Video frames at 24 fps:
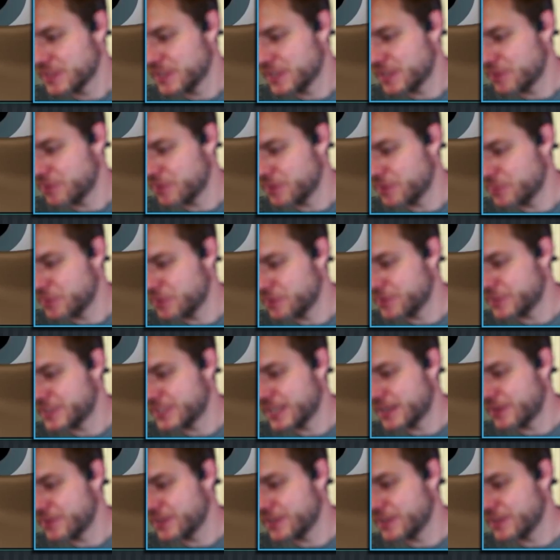If we move it
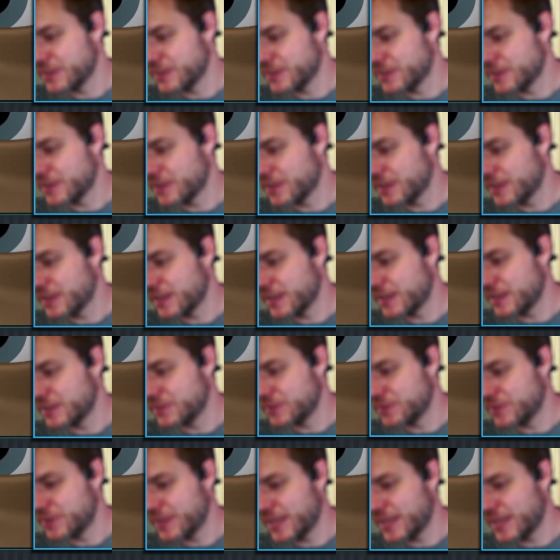down here and do